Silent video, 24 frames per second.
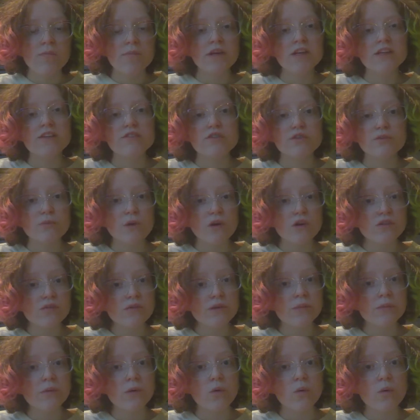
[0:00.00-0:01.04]
because for most
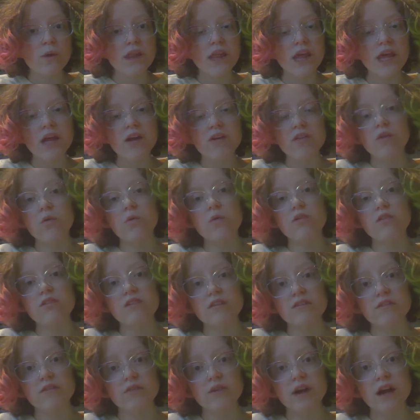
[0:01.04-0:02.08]
people, when they hear the word
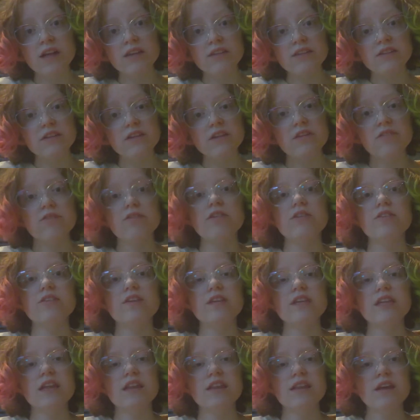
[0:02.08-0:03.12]
civil rights, the first
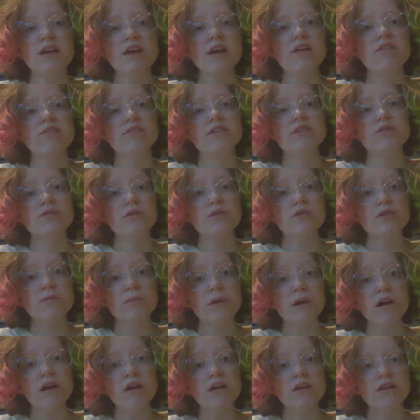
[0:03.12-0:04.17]
thing they think of is Rosa
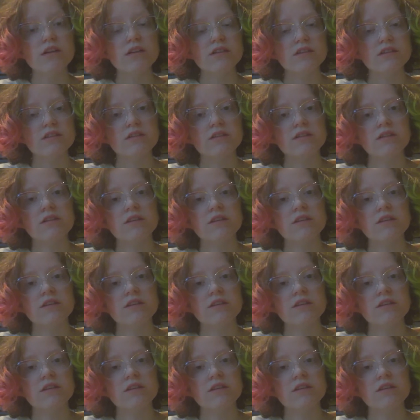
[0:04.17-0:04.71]
Parks.